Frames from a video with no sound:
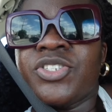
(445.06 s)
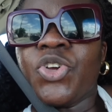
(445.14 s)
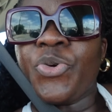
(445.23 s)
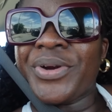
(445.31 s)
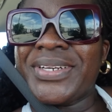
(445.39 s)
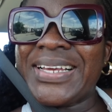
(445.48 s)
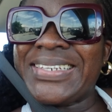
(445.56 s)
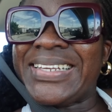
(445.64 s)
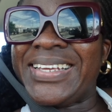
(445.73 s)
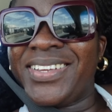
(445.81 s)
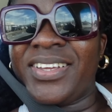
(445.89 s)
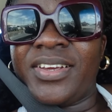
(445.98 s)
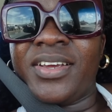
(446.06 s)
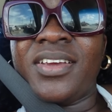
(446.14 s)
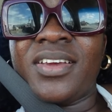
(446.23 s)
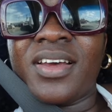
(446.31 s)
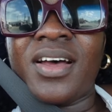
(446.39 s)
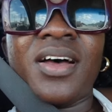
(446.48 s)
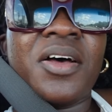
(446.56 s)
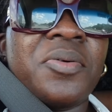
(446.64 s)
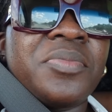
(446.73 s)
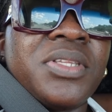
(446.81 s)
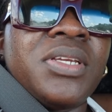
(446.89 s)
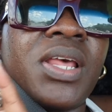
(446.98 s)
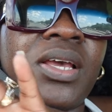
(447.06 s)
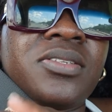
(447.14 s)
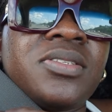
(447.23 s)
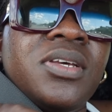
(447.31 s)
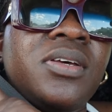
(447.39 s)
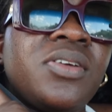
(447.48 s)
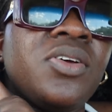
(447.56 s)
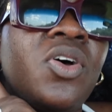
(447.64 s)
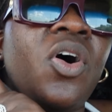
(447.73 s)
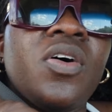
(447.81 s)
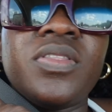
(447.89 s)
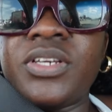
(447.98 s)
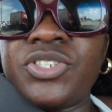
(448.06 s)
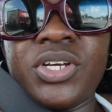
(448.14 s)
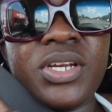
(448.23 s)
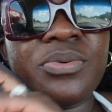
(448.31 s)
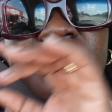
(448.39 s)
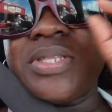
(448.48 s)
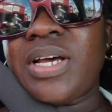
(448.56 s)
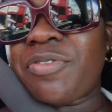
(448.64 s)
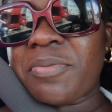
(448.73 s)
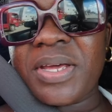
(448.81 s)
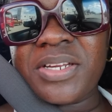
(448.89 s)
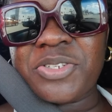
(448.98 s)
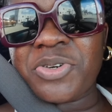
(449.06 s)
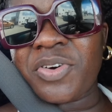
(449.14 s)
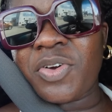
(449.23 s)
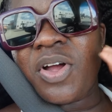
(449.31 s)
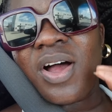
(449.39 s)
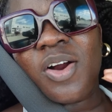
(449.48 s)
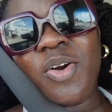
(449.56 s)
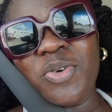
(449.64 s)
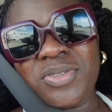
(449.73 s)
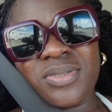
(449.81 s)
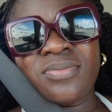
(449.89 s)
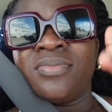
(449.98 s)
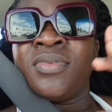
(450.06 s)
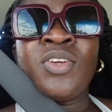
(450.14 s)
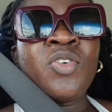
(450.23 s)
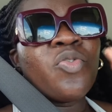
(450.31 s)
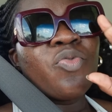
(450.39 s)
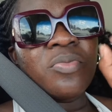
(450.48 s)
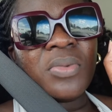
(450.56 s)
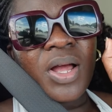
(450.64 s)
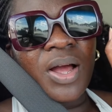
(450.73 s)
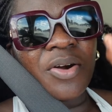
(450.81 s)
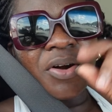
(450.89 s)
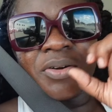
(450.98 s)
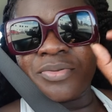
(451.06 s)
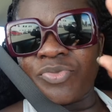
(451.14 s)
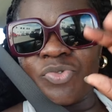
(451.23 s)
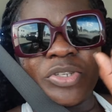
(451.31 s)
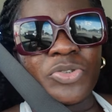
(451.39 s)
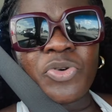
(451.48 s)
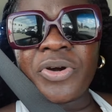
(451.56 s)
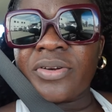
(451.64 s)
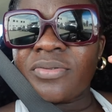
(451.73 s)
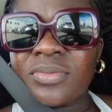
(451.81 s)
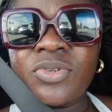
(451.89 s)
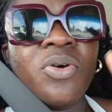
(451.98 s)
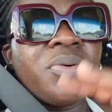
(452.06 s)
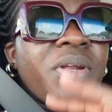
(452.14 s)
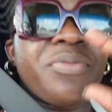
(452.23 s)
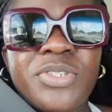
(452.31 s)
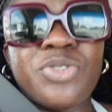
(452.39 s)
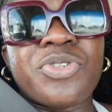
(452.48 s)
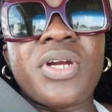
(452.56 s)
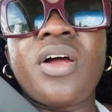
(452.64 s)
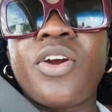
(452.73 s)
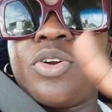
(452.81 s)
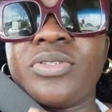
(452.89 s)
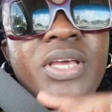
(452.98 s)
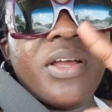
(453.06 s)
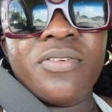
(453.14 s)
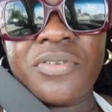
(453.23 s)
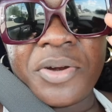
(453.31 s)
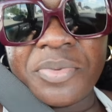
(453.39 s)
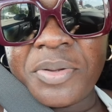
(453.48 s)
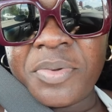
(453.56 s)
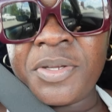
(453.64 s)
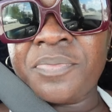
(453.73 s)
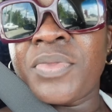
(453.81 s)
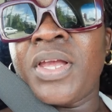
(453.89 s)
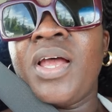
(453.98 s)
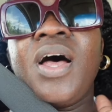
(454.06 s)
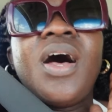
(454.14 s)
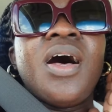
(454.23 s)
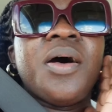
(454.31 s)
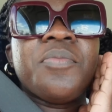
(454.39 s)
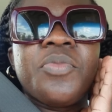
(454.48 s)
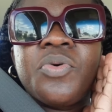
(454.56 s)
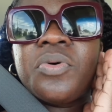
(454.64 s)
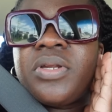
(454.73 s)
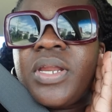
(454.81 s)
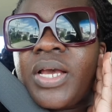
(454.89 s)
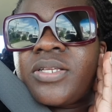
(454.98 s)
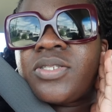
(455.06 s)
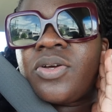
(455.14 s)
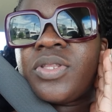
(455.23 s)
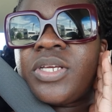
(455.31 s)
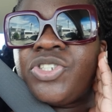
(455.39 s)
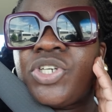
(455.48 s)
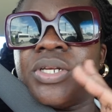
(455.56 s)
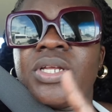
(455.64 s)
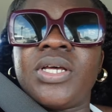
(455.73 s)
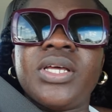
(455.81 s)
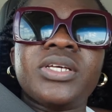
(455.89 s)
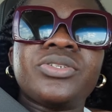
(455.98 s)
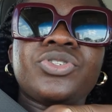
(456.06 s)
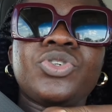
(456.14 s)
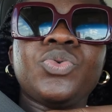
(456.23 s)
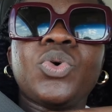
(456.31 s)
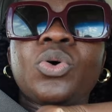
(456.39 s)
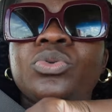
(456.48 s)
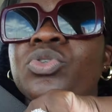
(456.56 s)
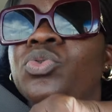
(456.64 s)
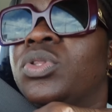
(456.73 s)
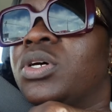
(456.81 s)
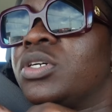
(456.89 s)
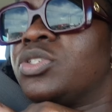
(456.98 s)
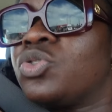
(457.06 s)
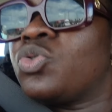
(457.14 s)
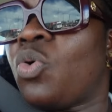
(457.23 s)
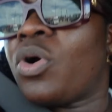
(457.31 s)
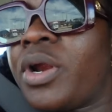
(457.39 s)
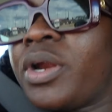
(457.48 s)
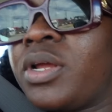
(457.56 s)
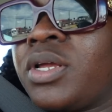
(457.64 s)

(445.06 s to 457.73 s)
So we're done eating. Um, next on the agenda, we still haven't made it to our, uh, our resort. No, not resort. Our hotel, Airbnb. Um, next on the agenda is to go to the store.